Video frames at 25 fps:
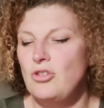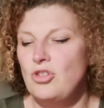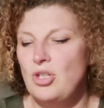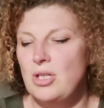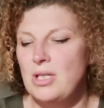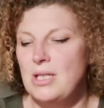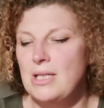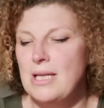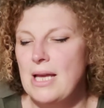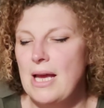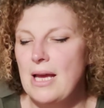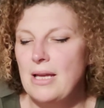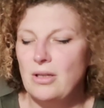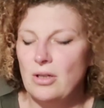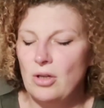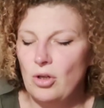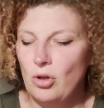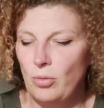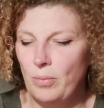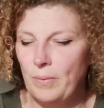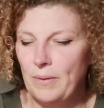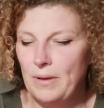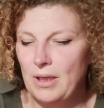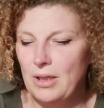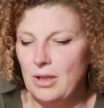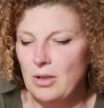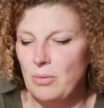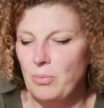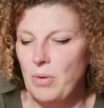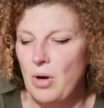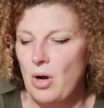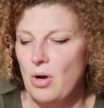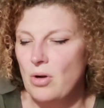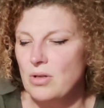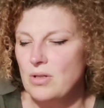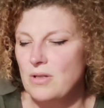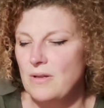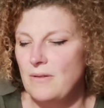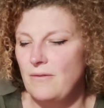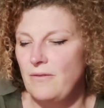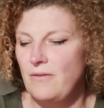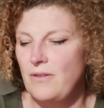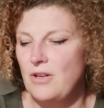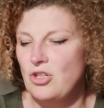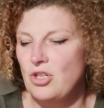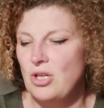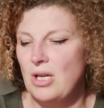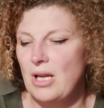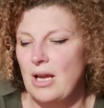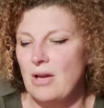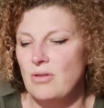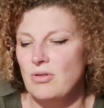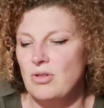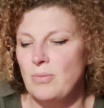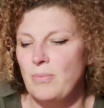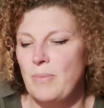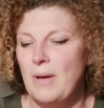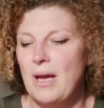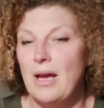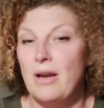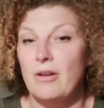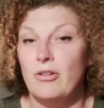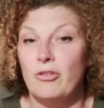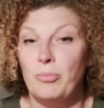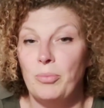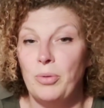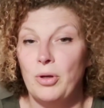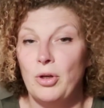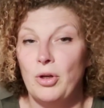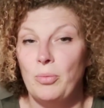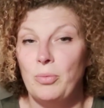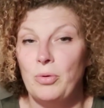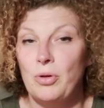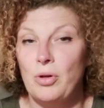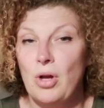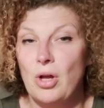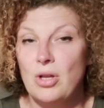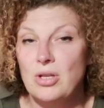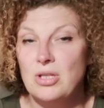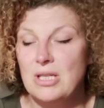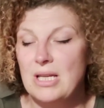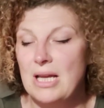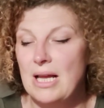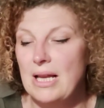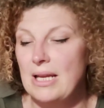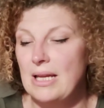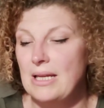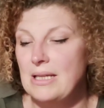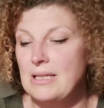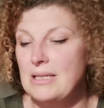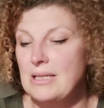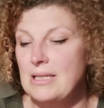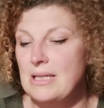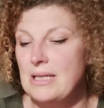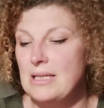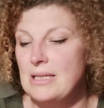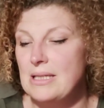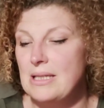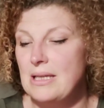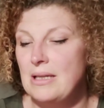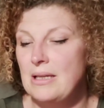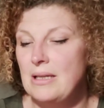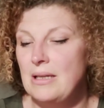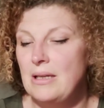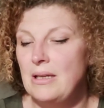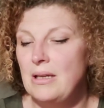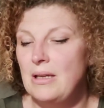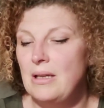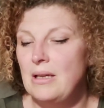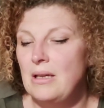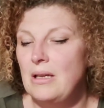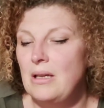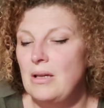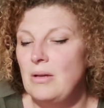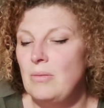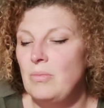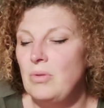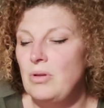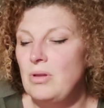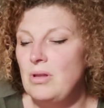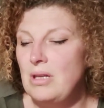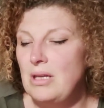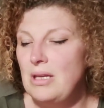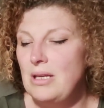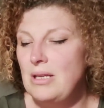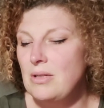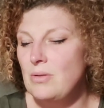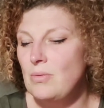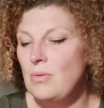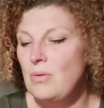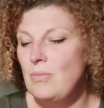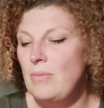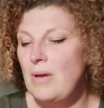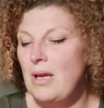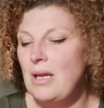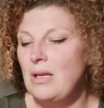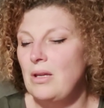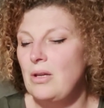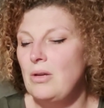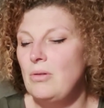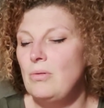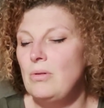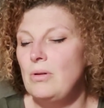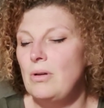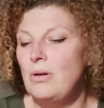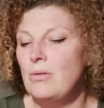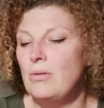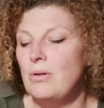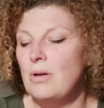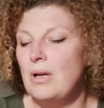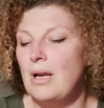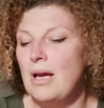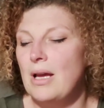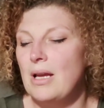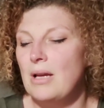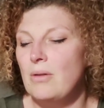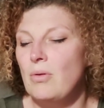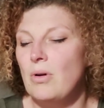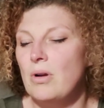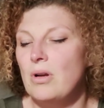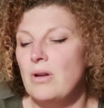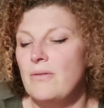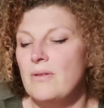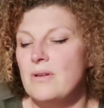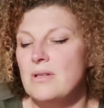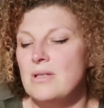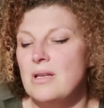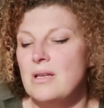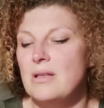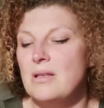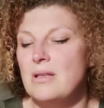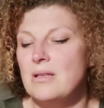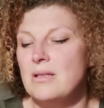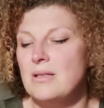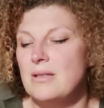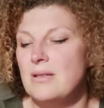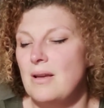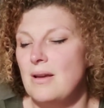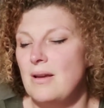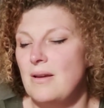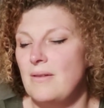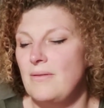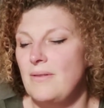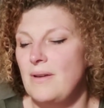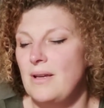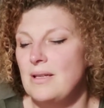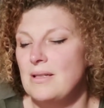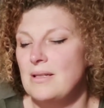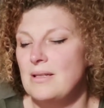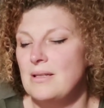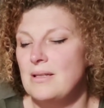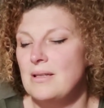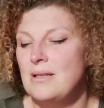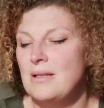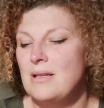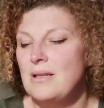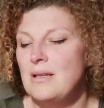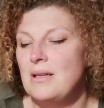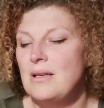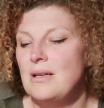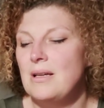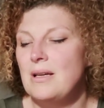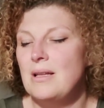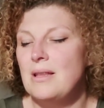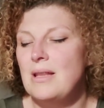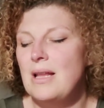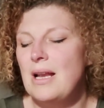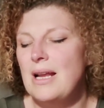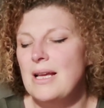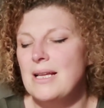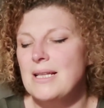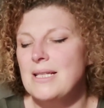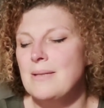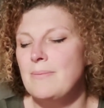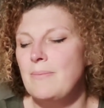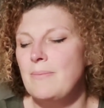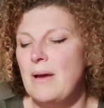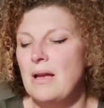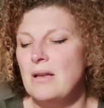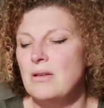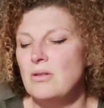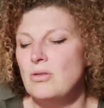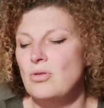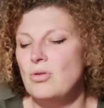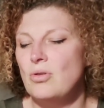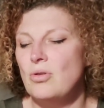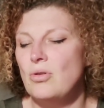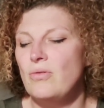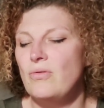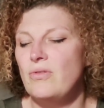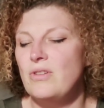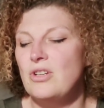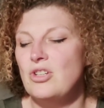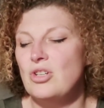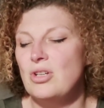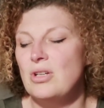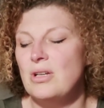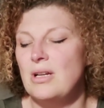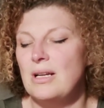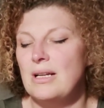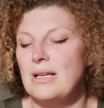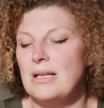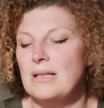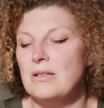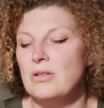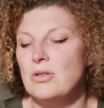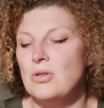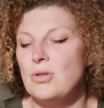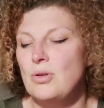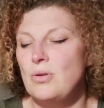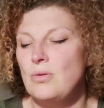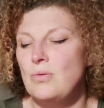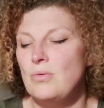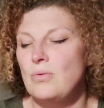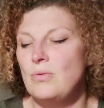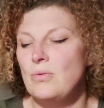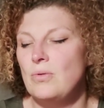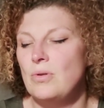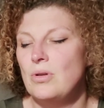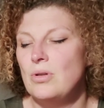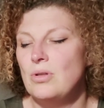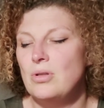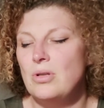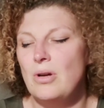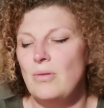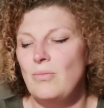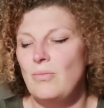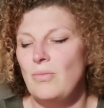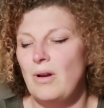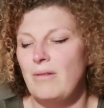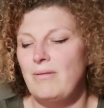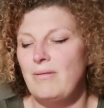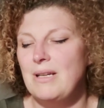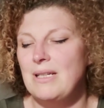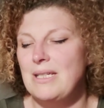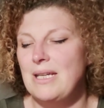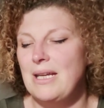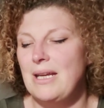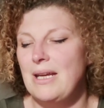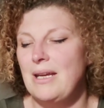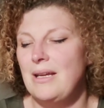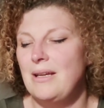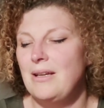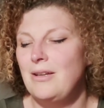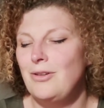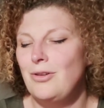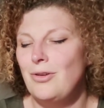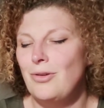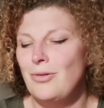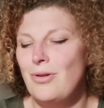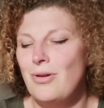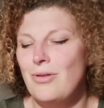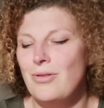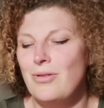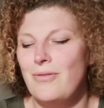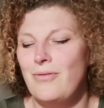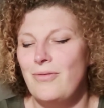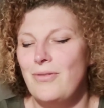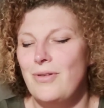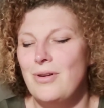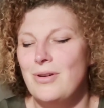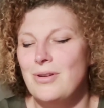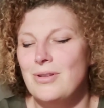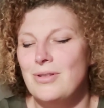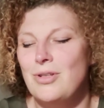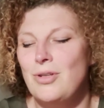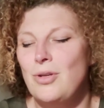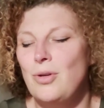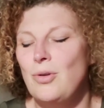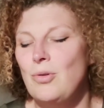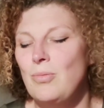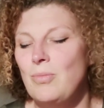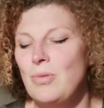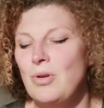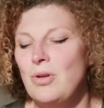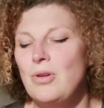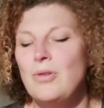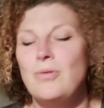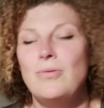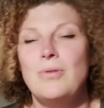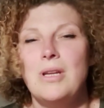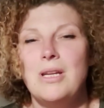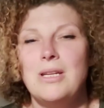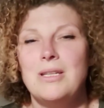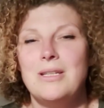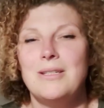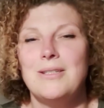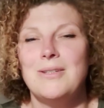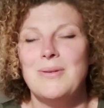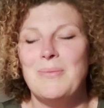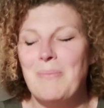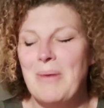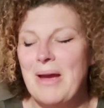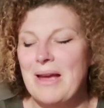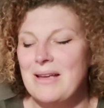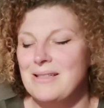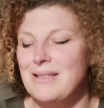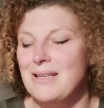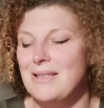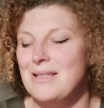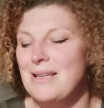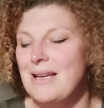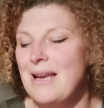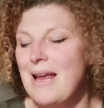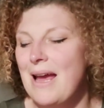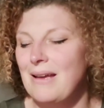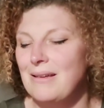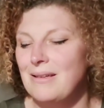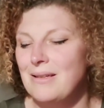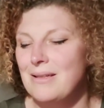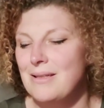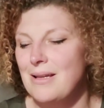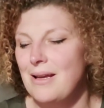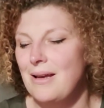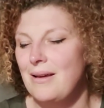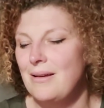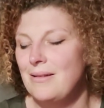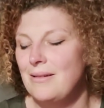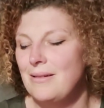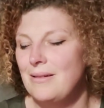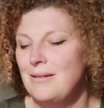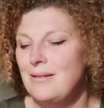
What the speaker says: she said, opening the box and fishing out a pair of purple contact lenses. But these will make you look like one of us on the surface, and they'll expand your vision a little too. Don't worry, dear, you're not the first human who needed to pass as an Axa.